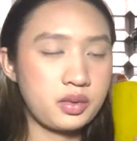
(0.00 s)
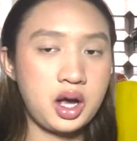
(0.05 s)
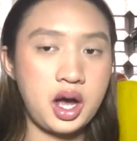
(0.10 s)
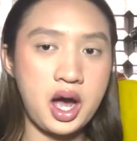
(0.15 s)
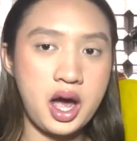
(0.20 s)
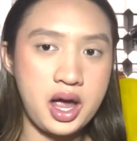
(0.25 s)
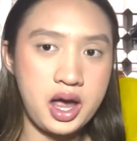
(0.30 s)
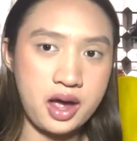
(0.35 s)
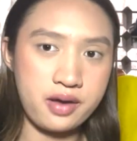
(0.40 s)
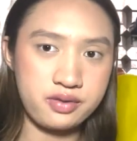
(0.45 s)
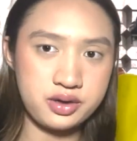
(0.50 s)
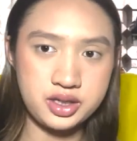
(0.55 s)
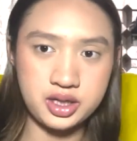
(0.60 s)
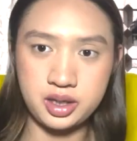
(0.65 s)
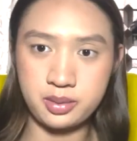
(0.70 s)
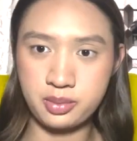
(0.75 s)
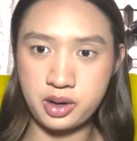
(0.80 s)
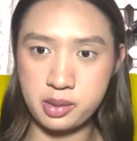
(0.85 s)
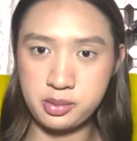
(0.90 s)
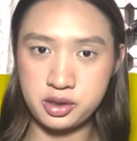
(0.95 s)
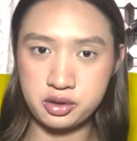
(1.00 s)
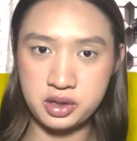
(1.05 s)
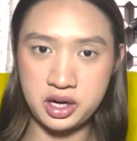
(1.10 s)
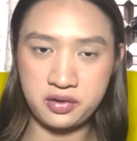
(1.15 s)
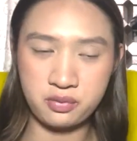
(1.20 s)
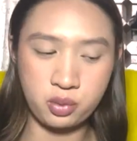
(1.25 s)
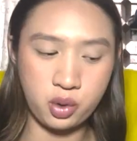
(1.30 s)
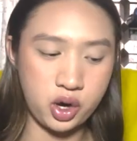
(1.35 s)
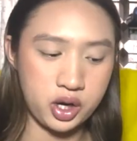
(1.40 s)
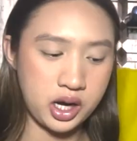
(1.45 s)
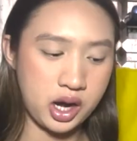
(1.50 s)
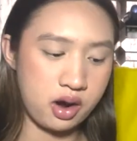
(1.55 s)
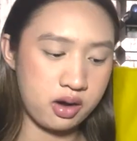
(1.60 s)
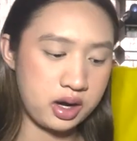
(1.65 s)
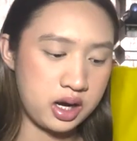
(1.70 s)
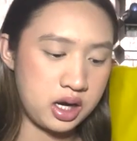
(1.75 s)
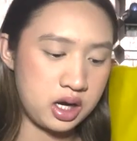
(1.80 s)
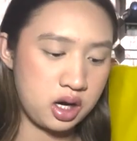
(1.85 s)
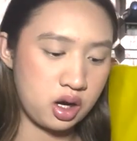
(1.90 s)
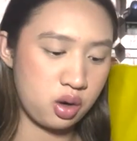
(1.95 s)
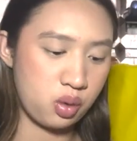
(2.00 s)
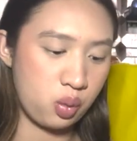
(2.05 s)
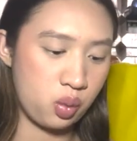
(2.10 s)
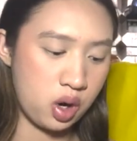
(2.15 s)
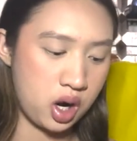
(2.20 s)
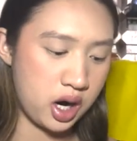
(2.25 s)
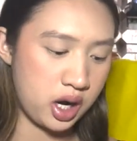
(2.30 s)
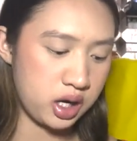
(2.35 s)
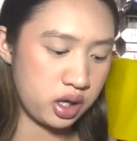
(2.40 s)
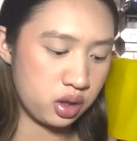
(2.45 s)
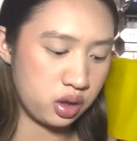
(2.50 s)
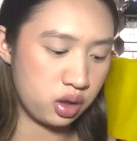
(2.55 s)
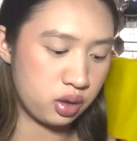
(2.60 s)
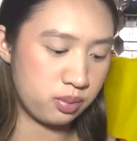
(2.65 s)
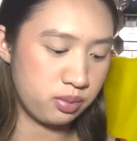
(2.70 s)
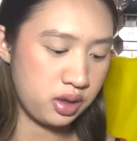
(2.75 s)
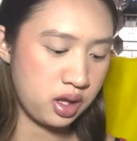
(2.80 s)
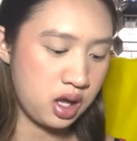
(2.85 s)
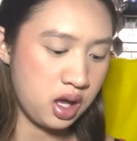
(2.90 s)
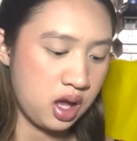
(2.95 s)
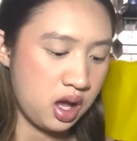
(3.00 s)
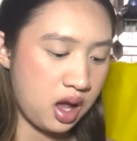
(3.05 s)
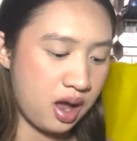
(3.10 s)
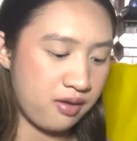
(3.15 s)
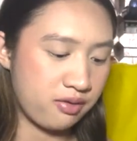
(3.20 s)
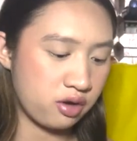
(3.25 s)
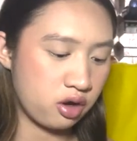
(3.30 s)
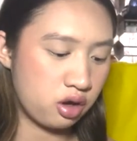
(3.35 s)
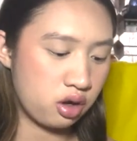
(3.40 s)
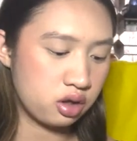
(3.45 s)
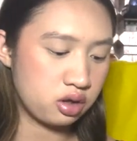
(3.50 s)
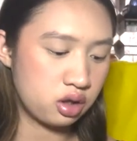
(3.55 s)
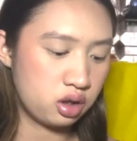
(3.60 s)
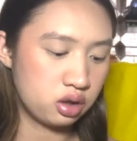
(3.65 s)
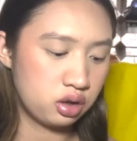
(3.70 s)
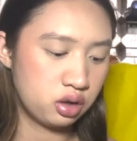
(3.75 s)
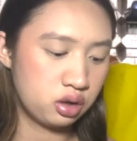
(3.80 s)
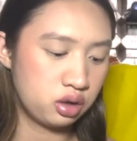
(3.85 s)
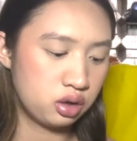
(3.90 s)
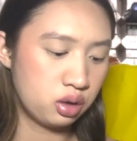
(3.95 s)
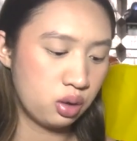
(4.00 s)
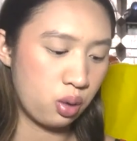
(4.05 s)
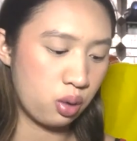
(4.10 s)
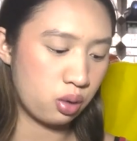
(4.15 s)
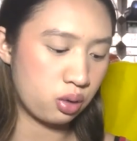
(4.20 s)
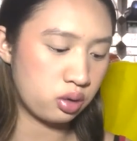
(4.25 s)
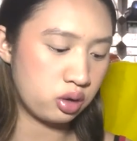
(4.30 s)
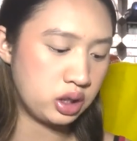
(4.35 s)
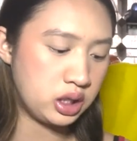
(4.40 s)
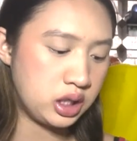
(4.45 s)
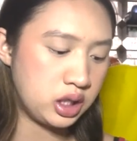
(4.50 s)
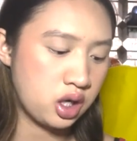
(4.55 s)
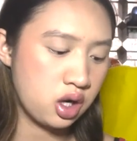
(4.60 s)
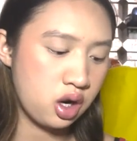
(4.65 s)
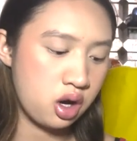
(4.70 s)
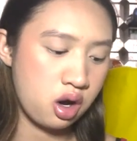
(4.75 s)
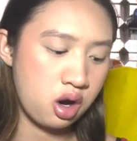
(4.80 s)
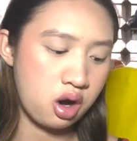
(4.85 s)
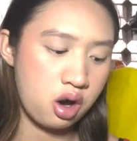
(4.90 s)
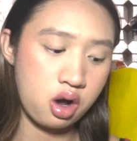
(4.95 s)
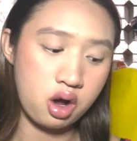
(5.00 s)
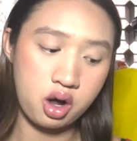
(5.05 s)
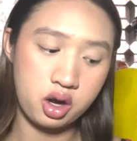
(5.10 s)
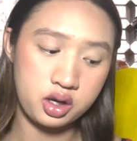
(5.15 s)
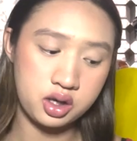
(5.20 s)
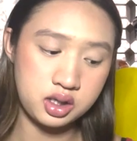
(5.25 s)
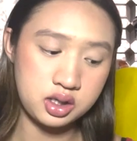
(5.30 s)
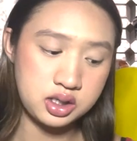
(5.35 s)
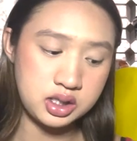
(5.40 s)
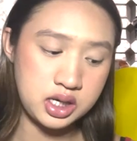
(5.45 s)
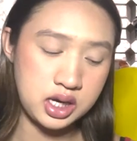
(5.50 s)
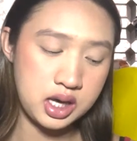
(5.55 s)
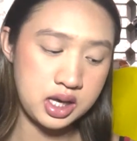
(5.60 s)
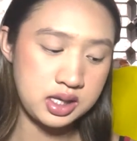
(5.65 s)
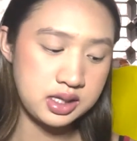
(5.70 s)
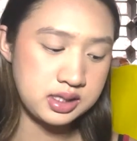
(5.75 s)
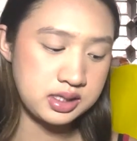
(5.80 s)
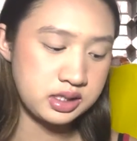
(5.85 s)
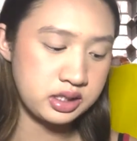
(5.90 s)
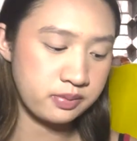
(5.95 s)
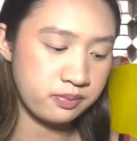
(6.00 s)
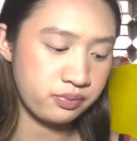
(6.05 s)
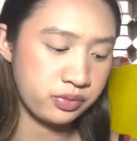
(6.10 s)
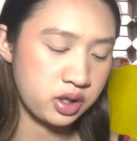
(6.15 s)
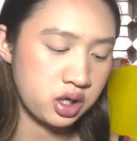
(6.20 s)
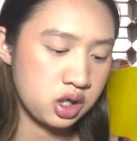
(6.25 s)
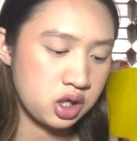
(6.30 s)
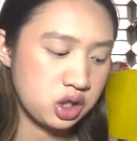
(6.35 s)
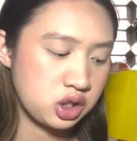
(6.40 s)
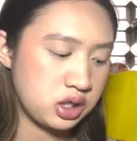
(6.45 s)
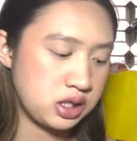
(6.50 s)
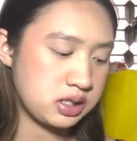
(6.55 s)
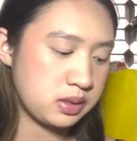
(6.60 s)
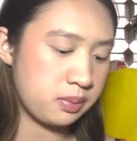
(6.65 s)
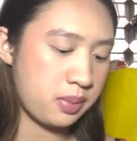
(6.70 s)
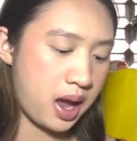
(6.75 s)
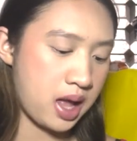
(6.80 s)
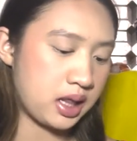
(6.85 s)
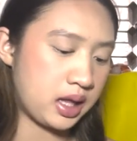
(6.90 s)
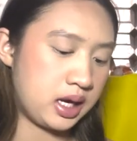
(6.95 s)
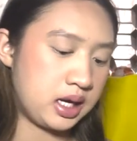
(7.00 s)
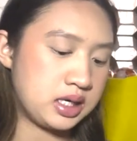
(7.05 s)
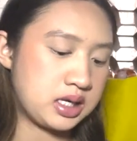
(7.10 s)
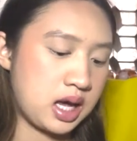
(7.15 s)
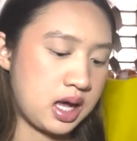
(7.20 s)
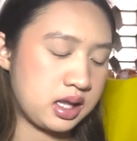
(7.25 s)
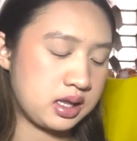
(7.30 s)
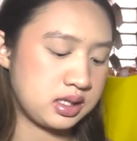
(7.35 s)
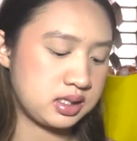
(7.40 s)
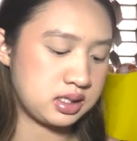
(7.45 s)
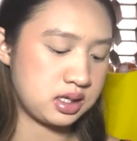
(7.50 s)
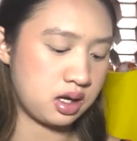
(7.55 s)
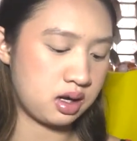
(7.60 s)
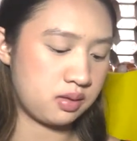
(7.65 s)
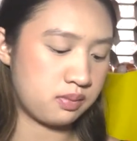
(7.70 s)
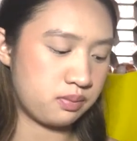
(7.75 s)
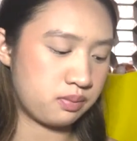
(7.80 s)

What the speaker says: I haven't done a Pamela Reef workout in a while. I've got Lori Hernandez. She's a ballet dancer.